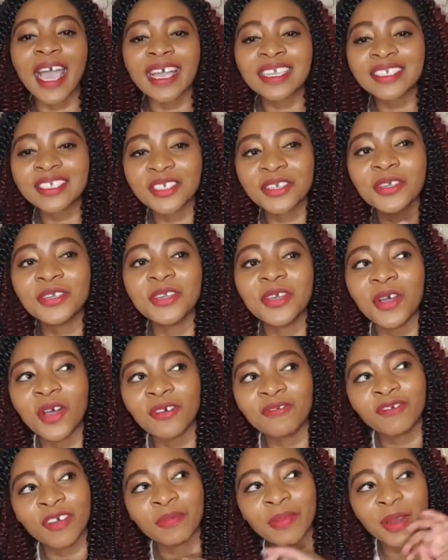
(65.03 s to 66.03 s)
As you
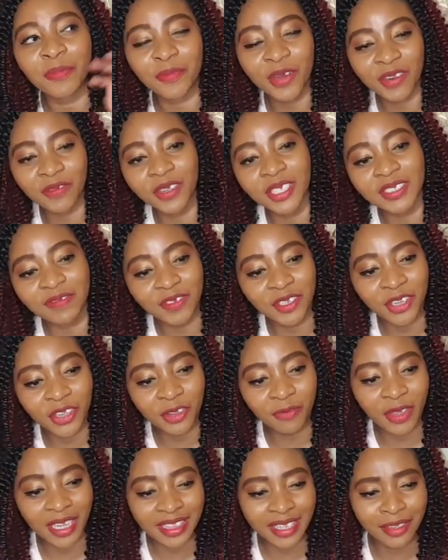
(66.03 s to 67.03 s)
know, for my previous
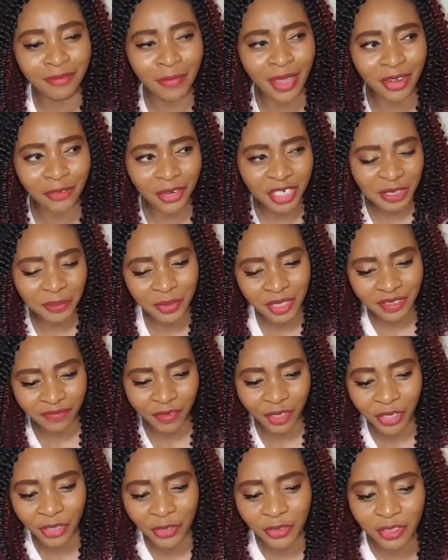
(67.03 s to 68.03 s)
video, I think my Christmas
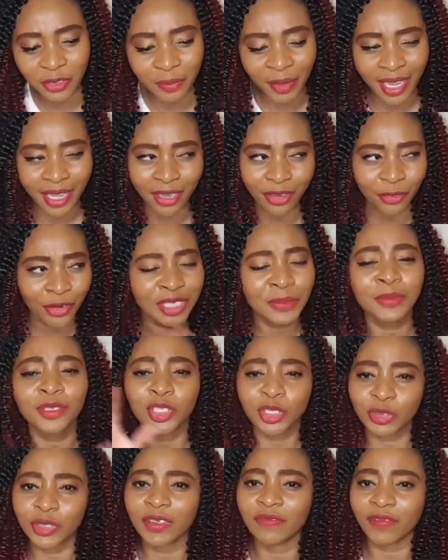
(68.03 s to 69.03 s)
videos, my
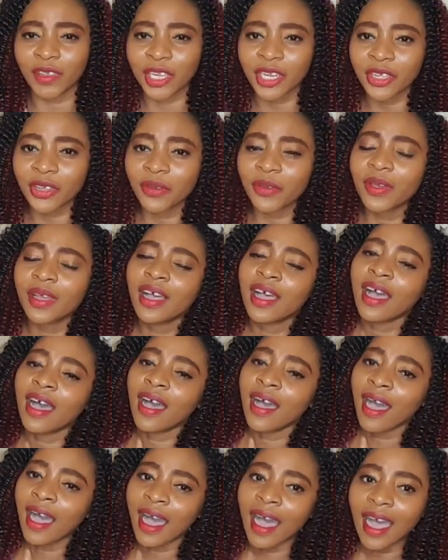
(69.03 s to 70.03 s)
Christmas tree video,
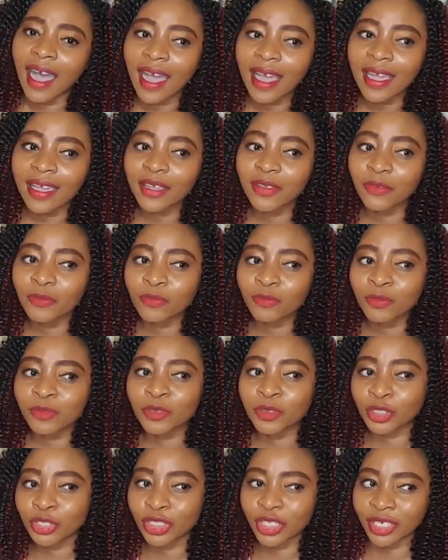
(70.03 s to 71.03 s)
I
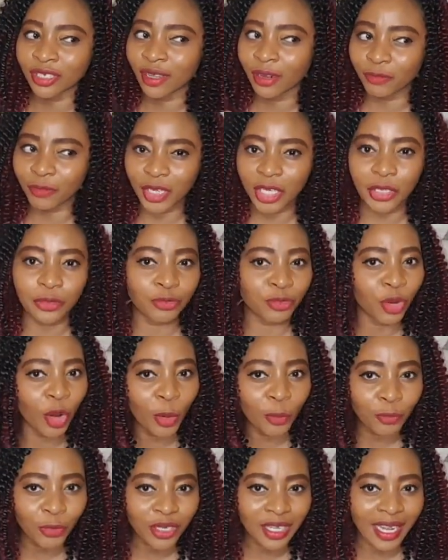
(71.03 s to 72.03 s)
did not really grow
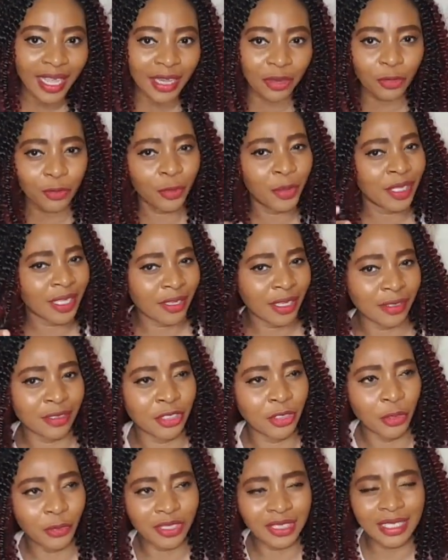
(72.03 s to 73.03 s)
up with, like,
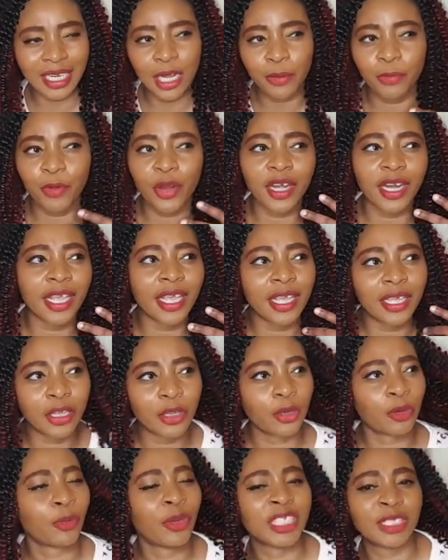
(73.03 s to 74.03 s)
you know,
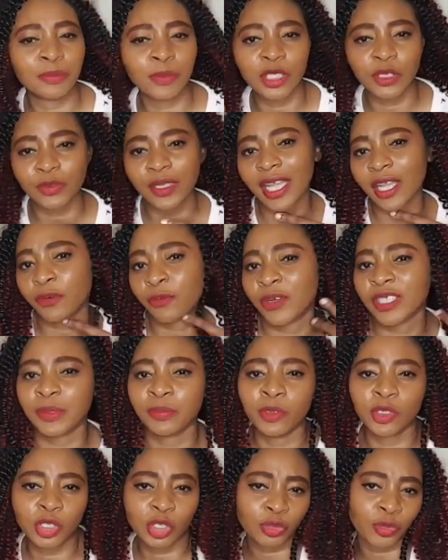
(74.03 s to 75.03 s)
celebrating Christmas, like
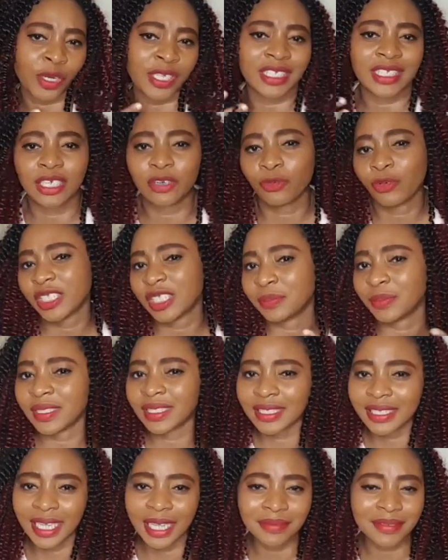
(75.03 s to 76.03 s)
Christmas trees and
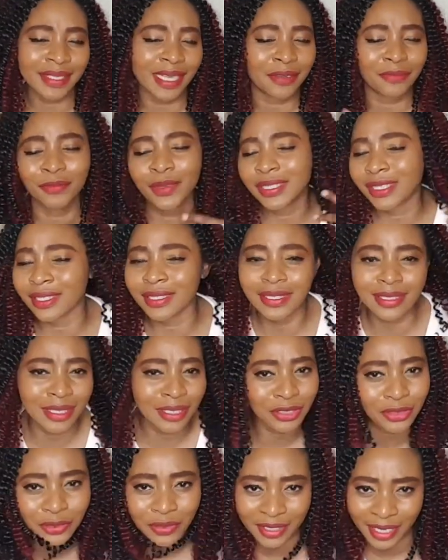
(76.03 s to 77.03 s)
Christmas gifts. Like, we just
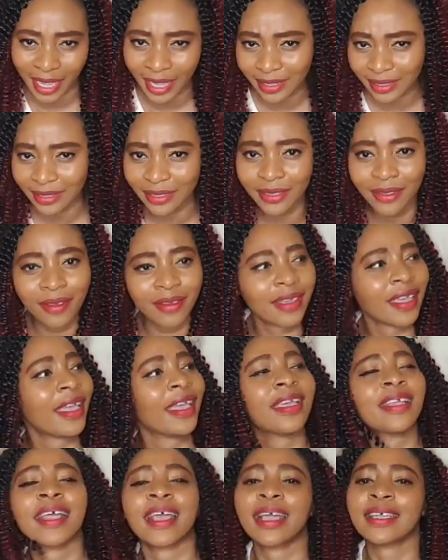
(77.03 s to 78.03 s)
didn't do that.
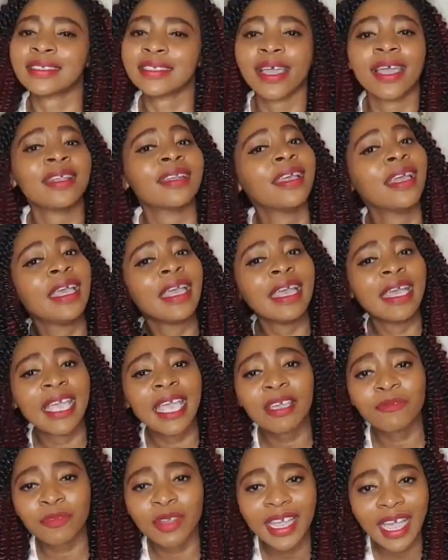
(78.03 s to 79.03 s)
Okay. Like I said,
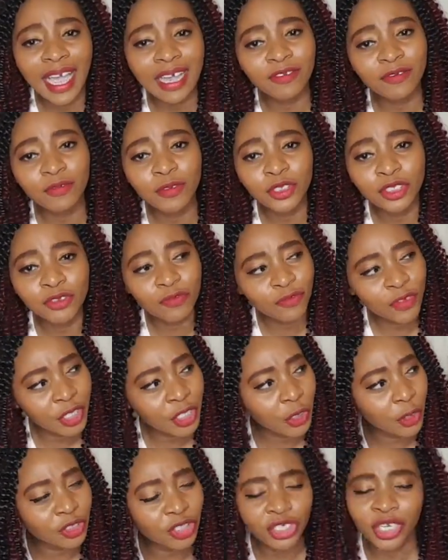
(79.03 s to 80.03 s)
if we had,
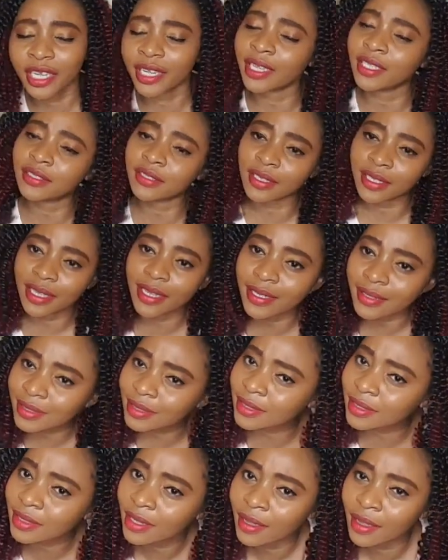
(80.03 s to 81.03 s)
you know, chicken to
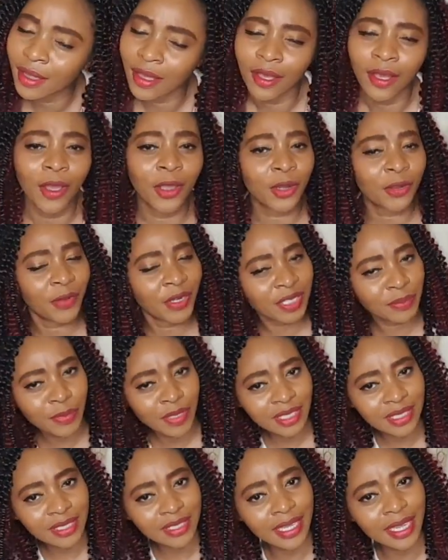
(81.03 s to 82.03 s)
eat on
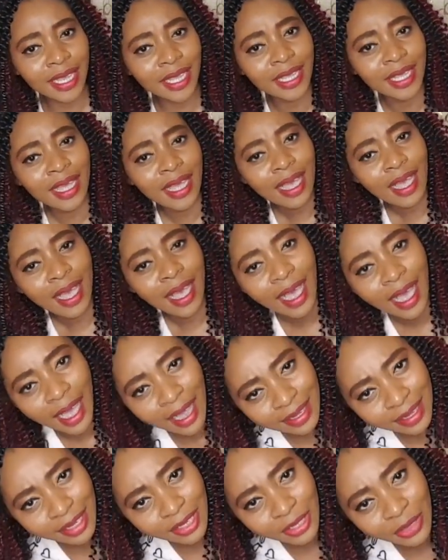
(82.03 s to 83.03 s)
Christmas Day,
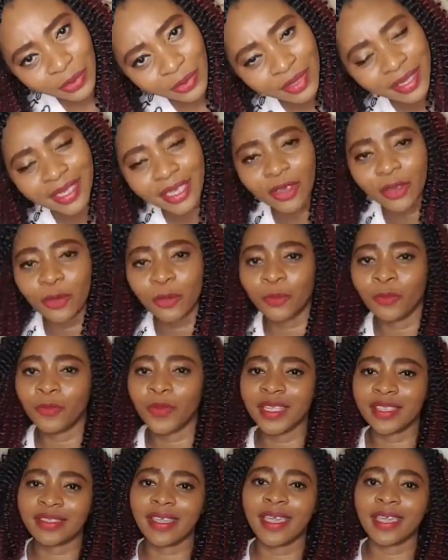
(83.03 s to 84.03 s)
hallelujah.
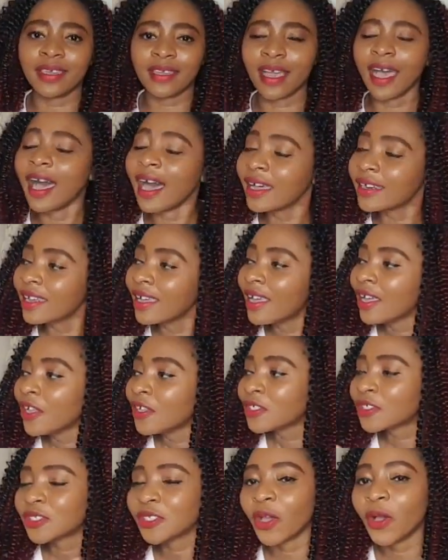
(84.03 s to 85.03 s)
We thank God.
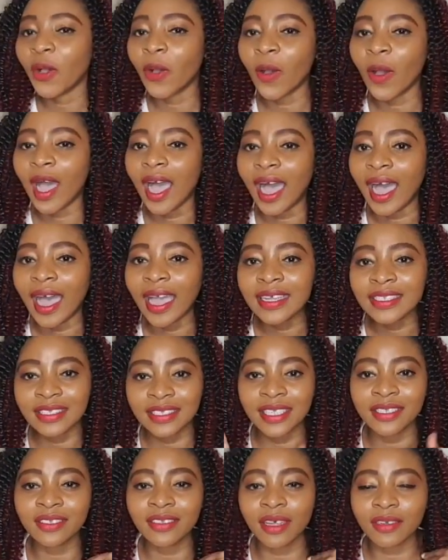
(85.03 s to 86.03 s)
So
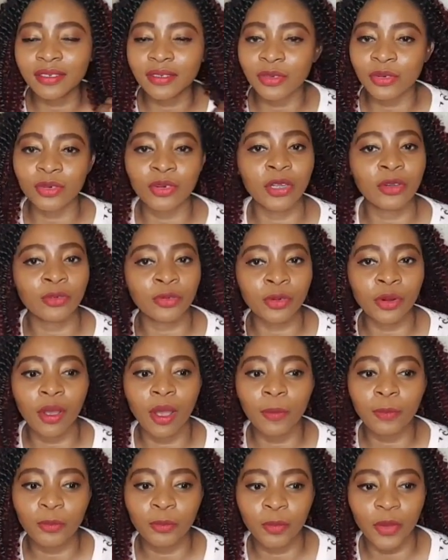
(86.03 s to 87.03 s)
I did not grow
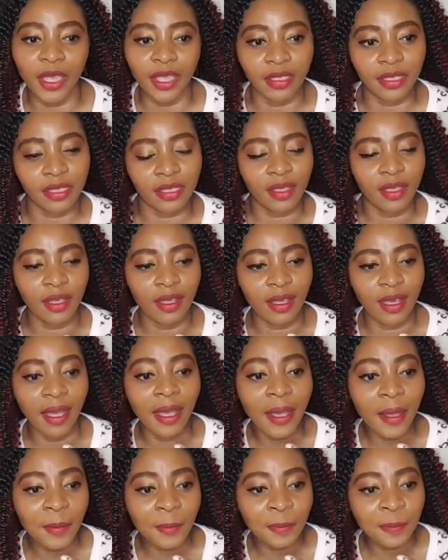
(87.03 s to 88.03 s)
up with,
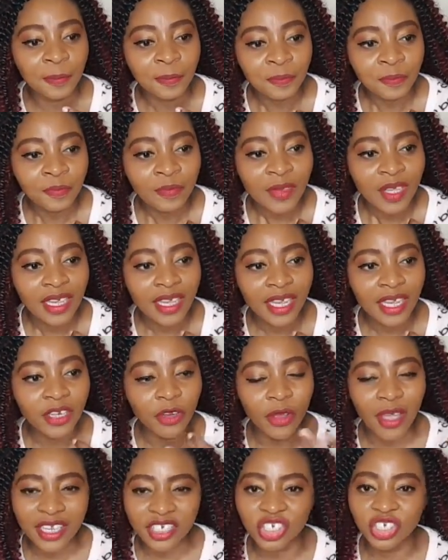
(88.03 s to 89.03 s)
you
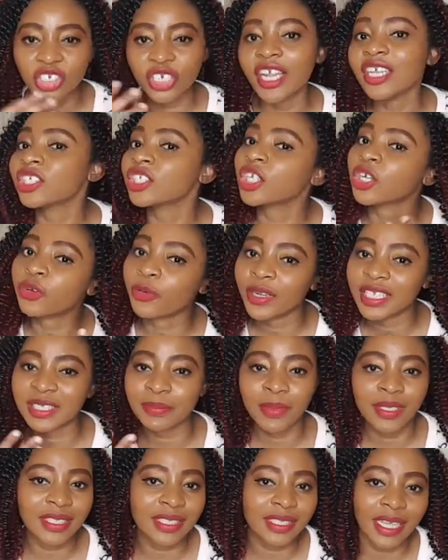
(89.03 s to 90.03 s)
know, exchanging
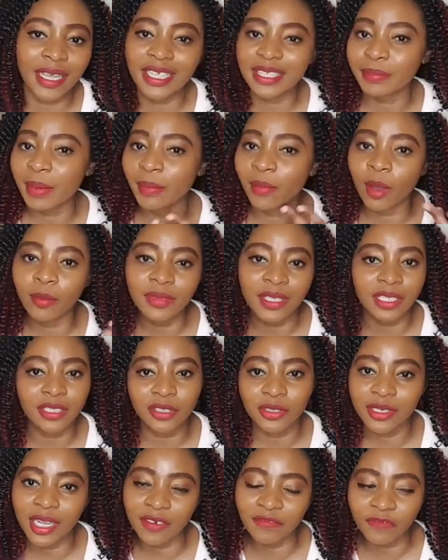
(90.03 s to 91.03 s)
Christmas gifts. My mom
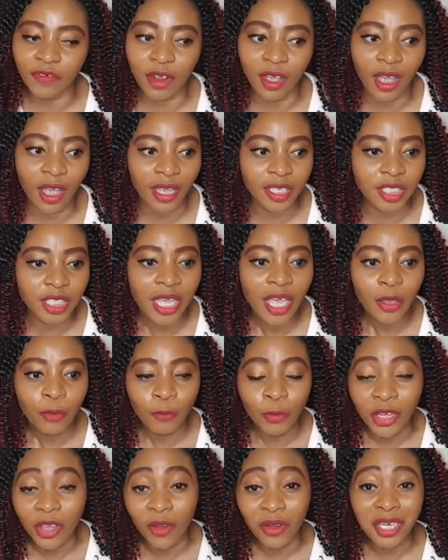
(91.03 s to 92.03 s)
didn't do that for us.
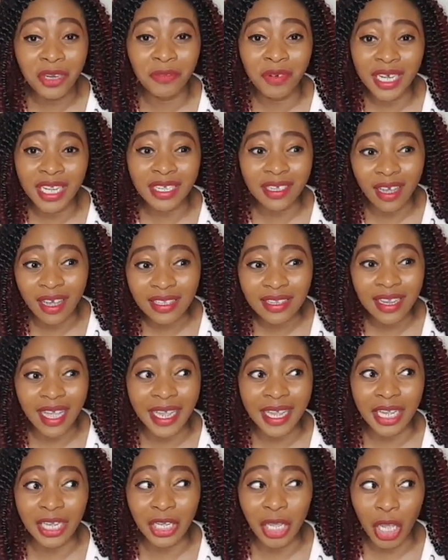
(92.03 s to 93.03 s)
We only really got
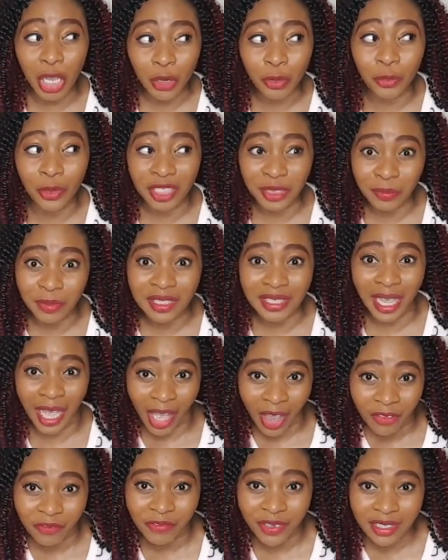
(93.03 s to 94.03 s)
like a Christmas
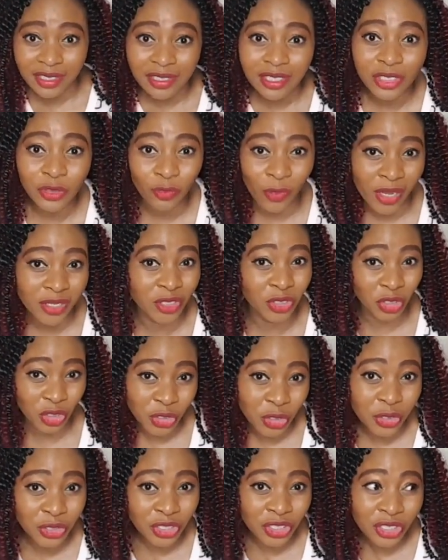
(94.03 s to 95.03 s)
outfit to wear to
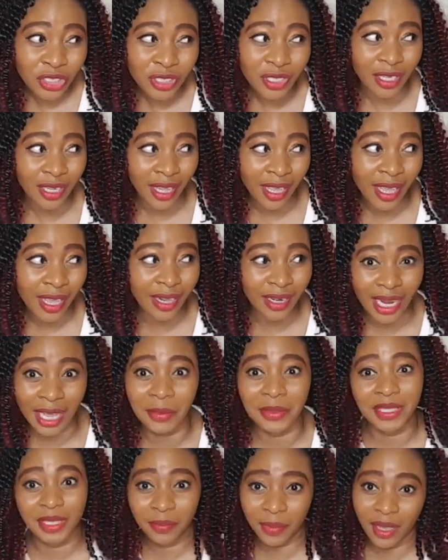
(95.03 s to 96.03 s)
church, and
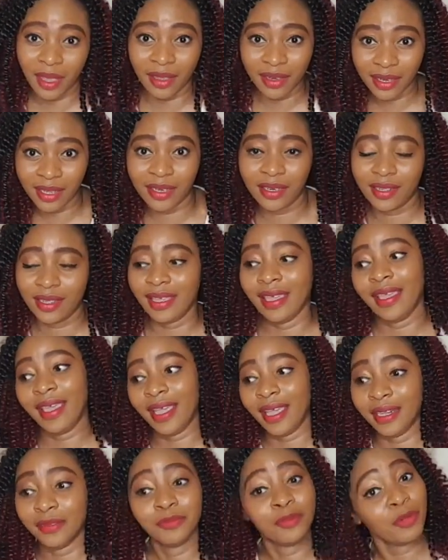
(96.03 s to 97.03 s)
that was about it,
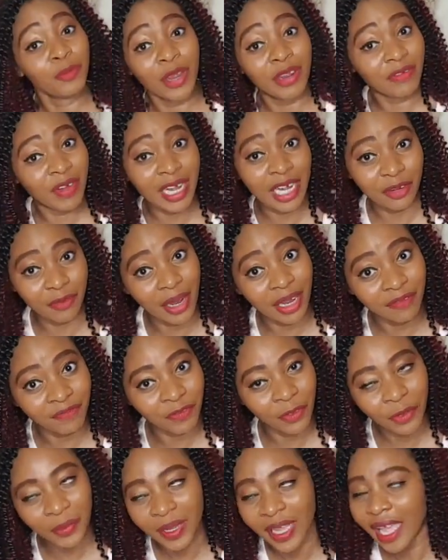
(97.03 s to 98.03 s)
and we were very
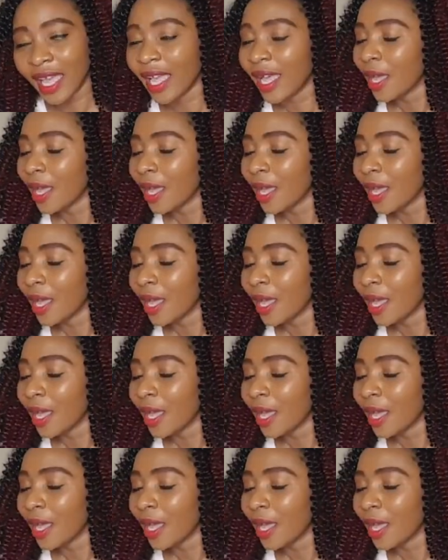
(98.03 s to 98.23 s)
grateful.